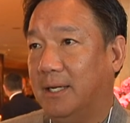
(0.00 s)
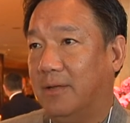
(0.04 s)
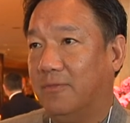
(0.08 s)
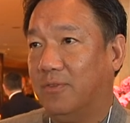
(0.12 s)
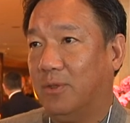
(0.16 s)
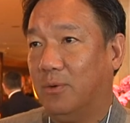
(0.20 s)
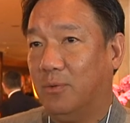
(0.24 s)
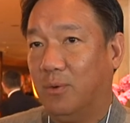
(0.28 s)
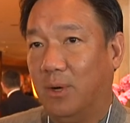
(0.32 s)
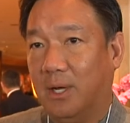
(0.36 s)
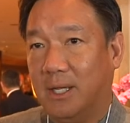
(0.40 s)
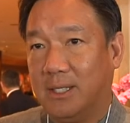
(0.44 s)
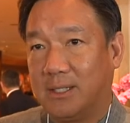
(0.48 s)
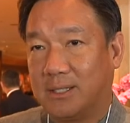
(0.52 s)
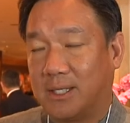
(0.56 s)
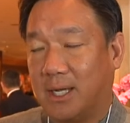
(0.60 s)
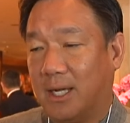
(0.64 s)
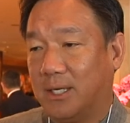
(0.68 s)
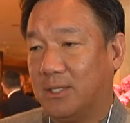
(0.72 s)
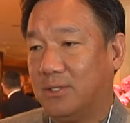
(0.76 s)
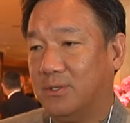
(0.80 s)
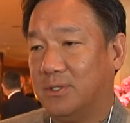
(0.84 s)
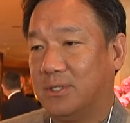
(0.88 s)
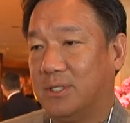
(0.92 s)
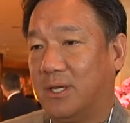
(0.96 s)
if the world has
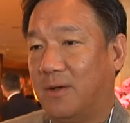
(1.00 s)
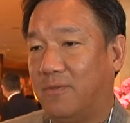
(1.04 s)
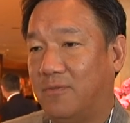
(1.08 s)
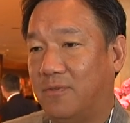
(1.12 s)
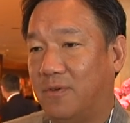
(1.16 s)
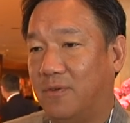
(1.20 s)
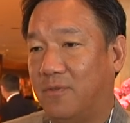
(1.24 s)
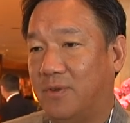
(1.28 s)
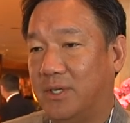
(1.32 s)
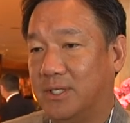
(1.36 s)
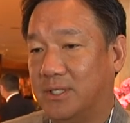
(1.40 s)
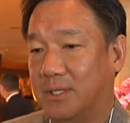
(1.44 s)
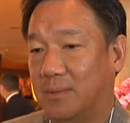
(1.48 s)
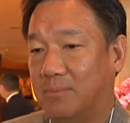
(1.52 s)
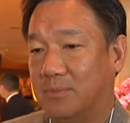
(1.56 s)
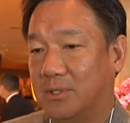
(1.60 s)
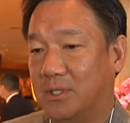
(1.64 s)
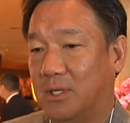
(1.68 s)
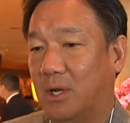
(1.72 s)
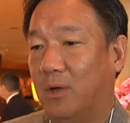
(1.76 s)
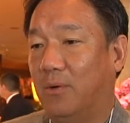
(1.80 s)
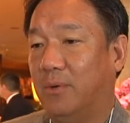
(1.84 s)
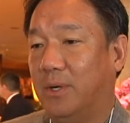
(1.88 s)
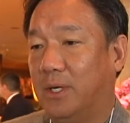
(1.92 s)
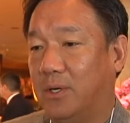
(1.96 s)
got to suffer with some
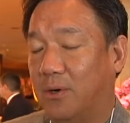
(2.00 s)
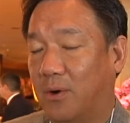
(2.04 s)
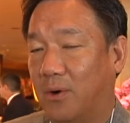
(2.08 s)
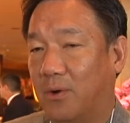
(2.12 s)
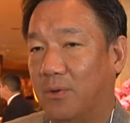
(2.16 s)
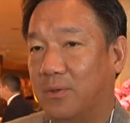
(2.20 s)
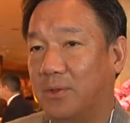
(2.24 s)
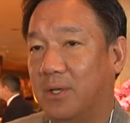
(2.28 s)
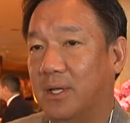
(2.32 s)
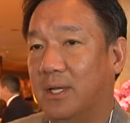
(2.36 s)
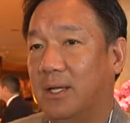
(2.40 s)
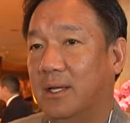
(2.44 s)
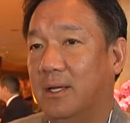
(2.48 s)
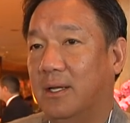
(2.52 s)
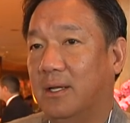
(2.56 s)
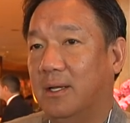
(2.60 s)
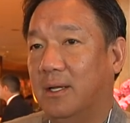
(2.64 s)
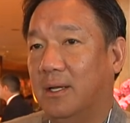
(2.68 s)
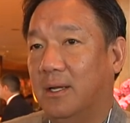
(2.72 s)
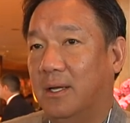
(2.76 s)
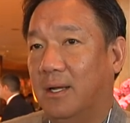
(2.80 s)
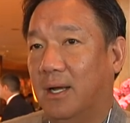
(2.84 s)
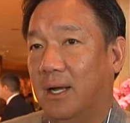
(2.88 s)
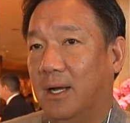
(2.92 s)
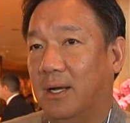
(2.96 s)
slower growth,
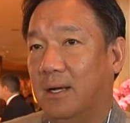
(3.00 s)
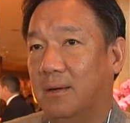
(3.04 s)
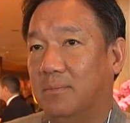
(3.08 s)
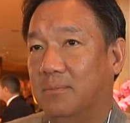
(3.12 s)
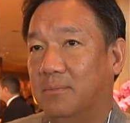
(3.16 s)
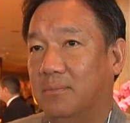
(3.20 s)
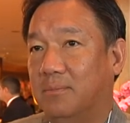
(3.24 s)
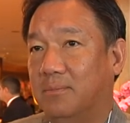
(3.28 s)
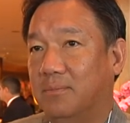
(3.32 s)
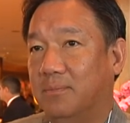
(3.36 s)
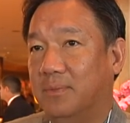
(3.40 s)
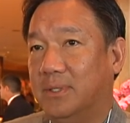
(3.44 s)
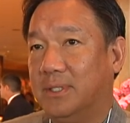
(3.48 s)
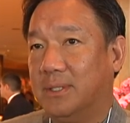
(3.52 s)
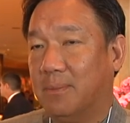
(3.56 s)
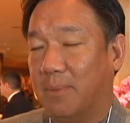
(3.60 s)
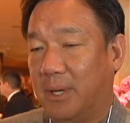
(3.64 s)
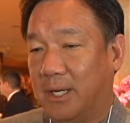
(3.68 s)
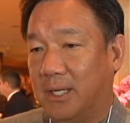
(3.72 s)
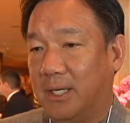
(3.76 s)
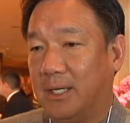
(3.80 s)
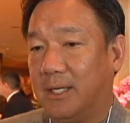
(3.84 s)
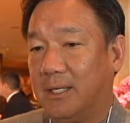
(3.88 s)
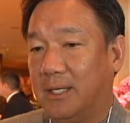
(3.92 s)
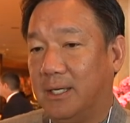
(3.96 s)
some
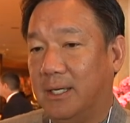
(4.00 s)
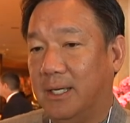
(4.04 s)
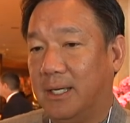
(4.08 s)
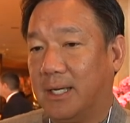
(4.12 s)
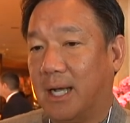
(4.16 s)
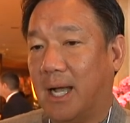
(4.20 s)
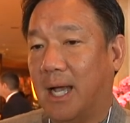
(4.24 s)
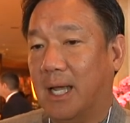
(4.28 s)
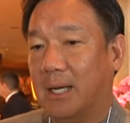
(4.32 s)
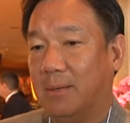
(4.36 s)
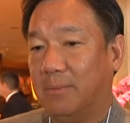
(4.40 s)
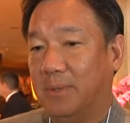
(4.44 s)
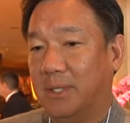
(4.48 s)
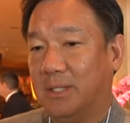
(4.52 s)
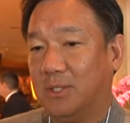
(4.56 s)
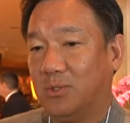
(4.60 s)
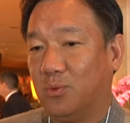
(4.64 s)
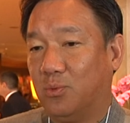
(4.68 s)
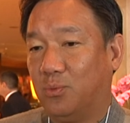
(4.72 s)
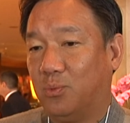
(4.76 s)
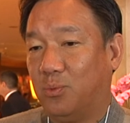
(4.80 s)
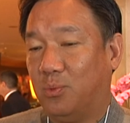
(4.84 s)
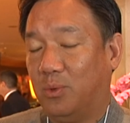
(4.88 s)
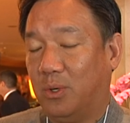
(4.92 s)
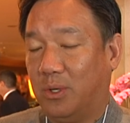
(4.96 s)
other economies,
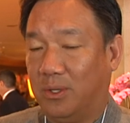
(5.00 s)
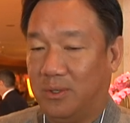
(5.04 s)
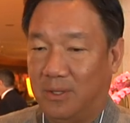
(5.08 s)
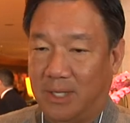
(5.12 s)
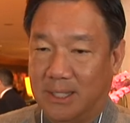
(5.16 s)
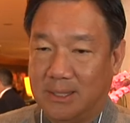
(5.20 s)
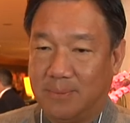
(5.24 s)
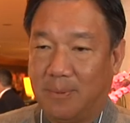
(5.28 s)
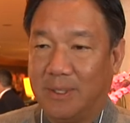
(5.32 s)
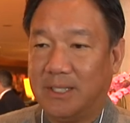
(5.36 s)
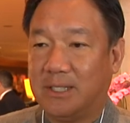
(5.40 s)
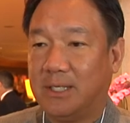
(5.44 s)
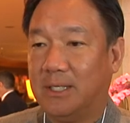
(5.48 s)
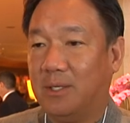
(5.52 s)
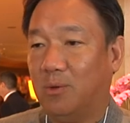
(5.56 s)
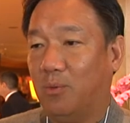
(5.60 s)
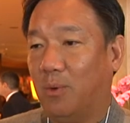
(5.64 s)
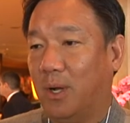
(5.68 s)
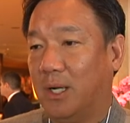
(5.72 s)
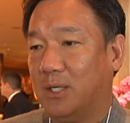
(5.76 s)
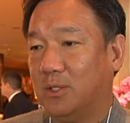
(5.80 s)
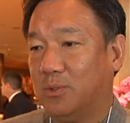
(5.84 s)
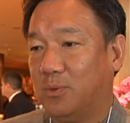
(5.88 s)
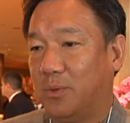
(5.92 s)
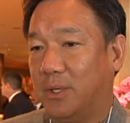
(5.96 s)
especially the
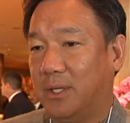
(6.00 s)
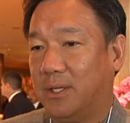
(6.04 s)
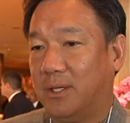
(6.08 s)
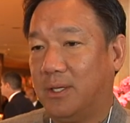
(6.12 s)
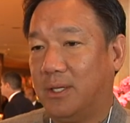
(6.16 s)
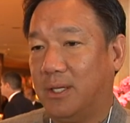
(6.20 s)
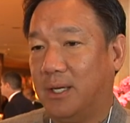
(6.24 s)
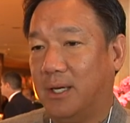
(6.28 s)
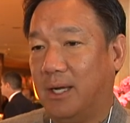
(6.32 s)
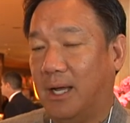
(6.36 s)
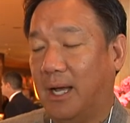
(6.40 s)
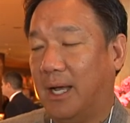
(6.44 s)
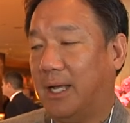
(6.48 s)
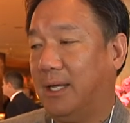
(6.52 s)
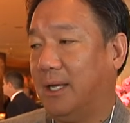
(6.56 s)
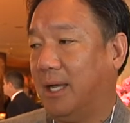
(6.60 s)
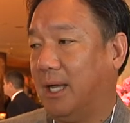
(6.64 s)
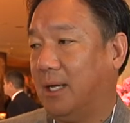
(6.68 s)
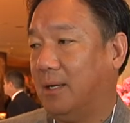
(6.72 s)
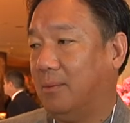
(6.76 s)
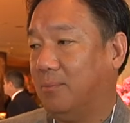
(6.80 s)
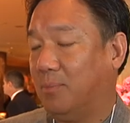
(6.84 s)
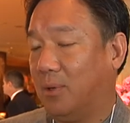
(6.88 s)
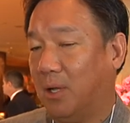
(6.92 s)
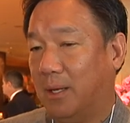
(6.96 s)
ones with higher
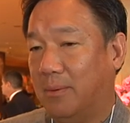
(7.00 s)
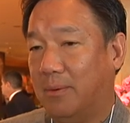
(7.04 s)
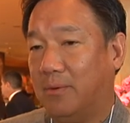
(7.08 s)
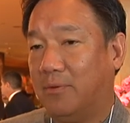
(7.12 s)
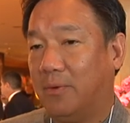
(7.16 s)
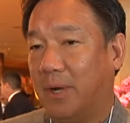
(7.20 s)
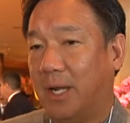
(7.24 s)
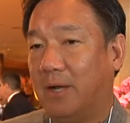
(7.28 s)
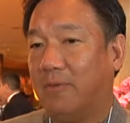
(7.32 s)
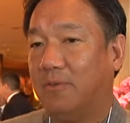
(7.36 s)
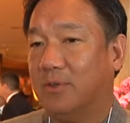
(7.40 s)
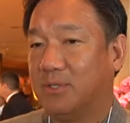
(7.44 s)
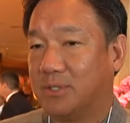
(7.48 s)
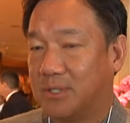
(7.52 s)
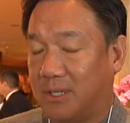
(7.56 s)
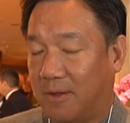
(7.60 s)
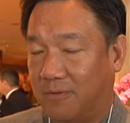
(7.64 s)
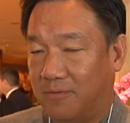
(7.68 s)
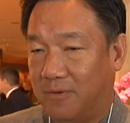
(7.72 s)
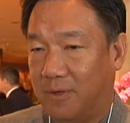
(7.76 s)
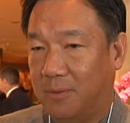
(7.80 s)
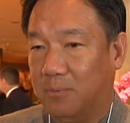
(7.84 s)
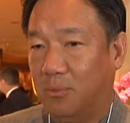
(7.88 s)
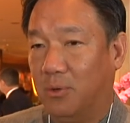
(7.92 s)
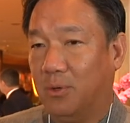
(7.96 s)
unemployment rate, will
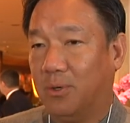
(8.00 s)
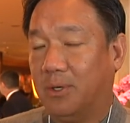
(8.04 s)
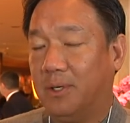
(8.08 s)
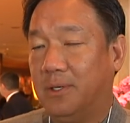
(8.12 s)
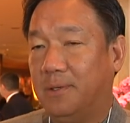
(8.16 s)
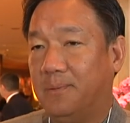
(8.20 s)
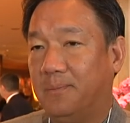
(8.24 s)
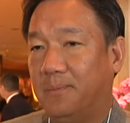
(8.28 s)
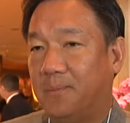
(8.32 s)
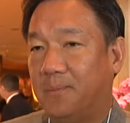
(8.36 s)
suffer more.